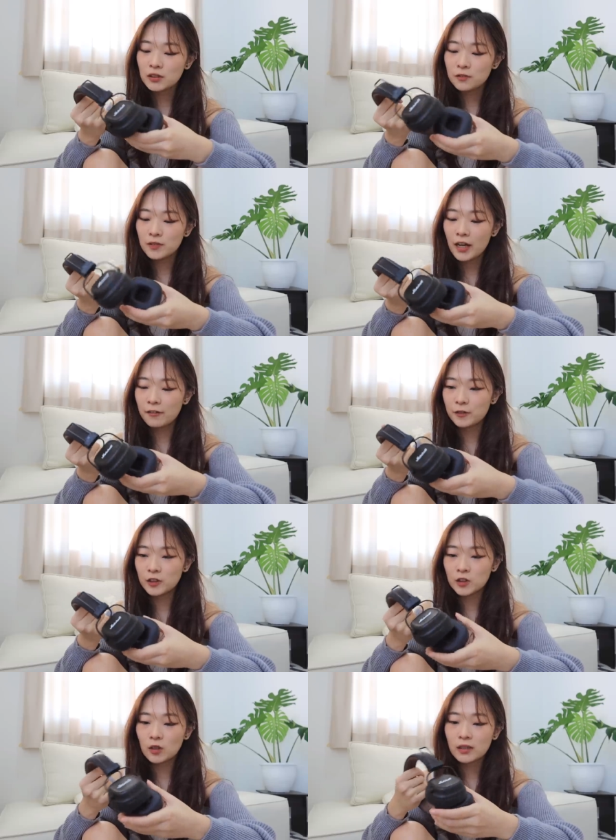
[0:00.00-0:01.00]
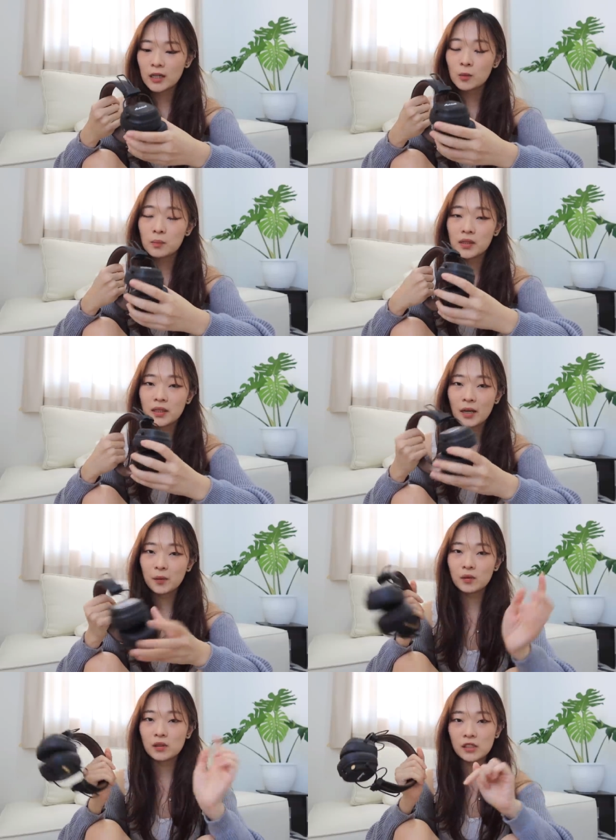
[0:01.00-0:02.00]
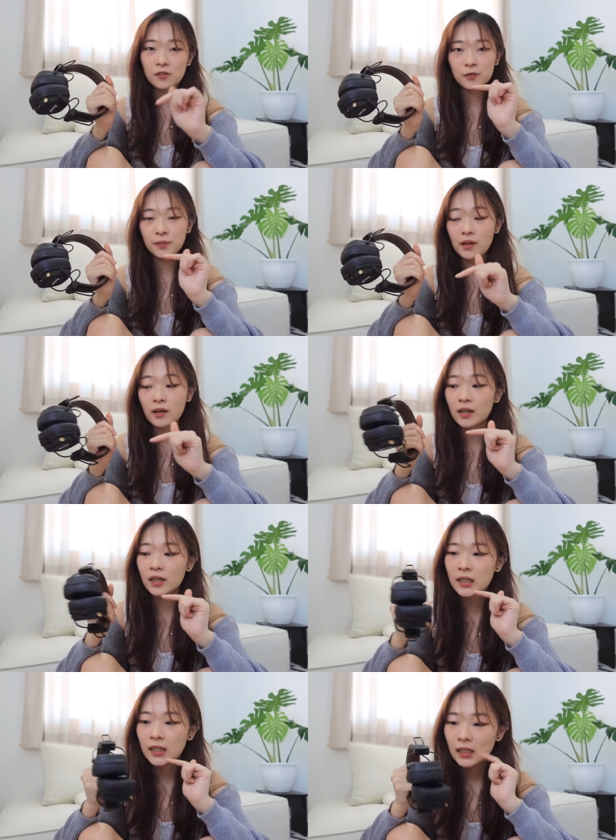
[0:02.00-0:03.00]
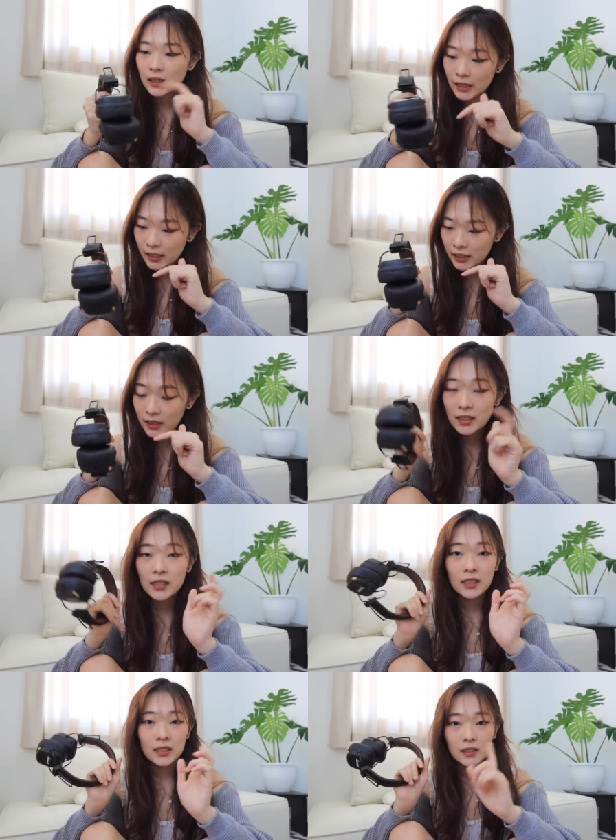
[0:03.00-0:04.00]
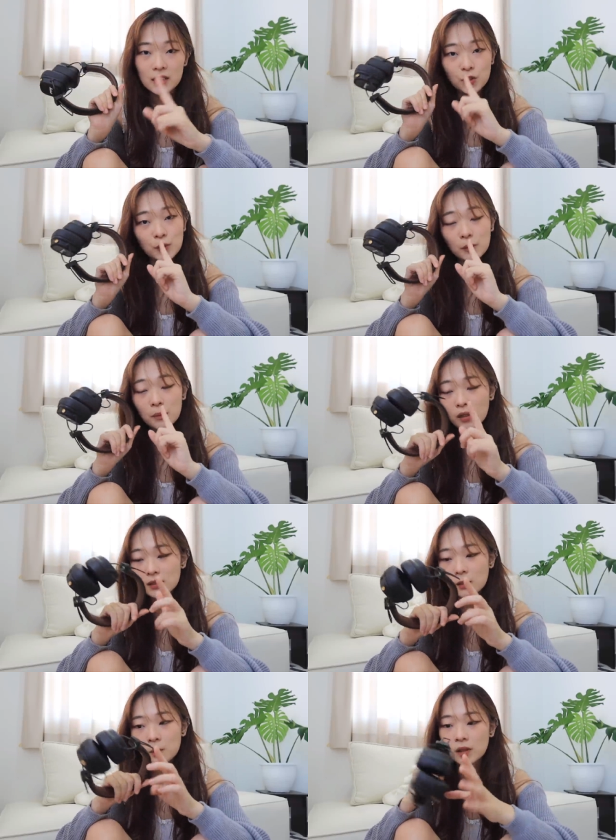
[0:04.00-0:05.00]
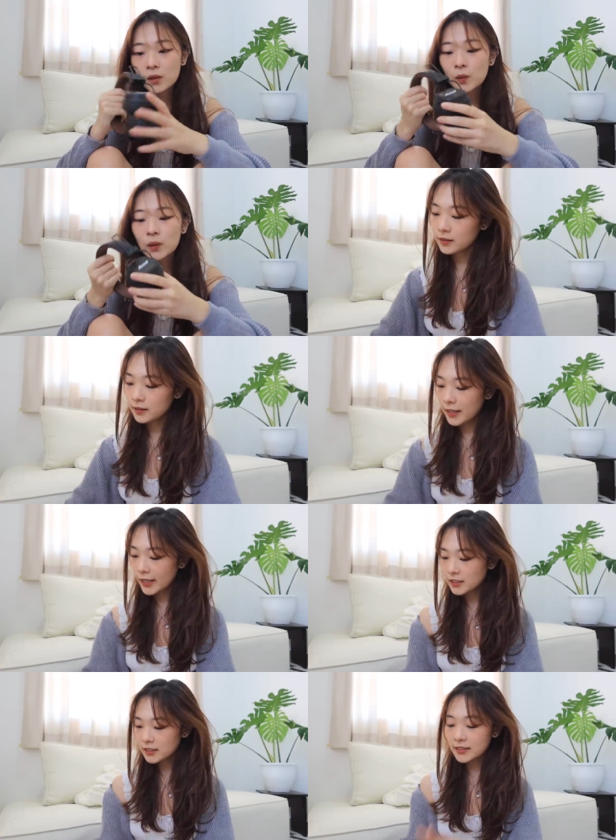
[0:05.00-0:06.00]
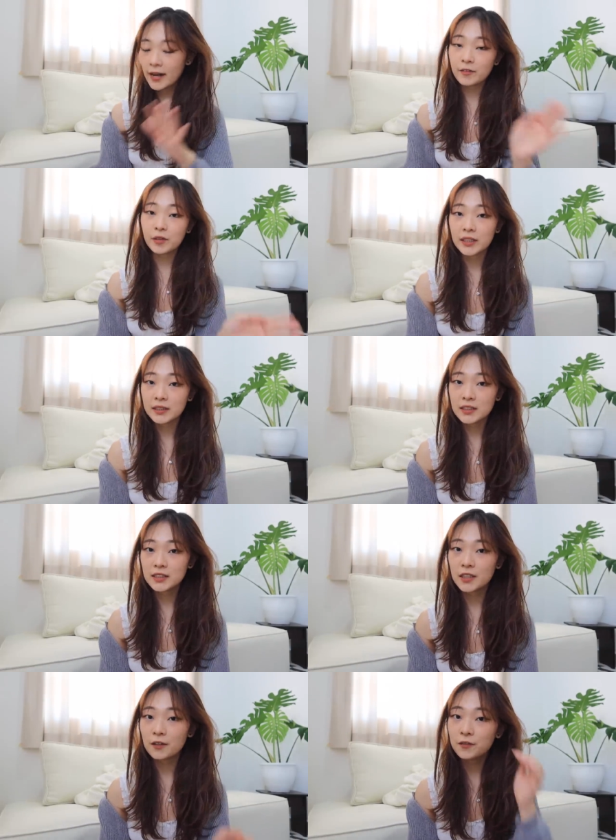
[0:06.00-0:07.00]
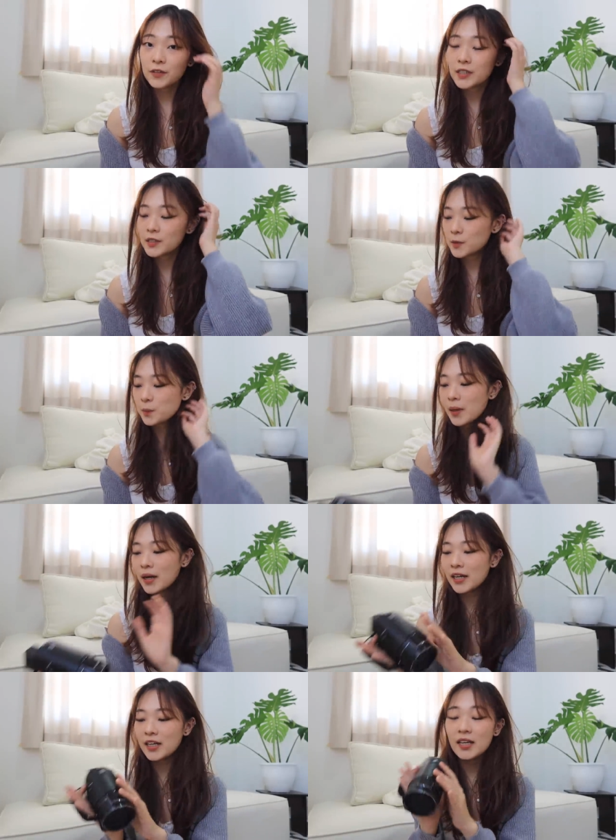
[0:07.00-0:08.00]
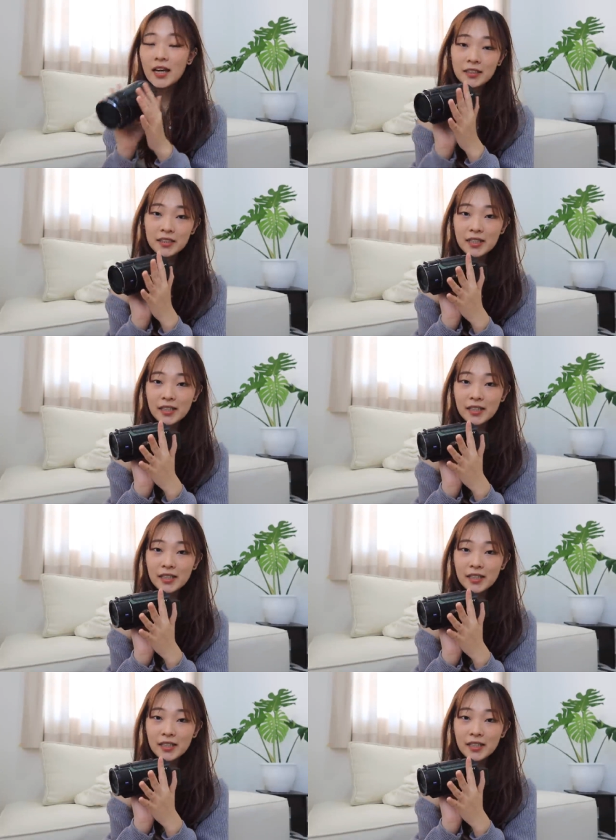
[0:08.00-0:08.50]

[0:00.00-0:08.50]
if they have restocked now, but I will leave their link in the description box down below. Next tech related stuff is my handy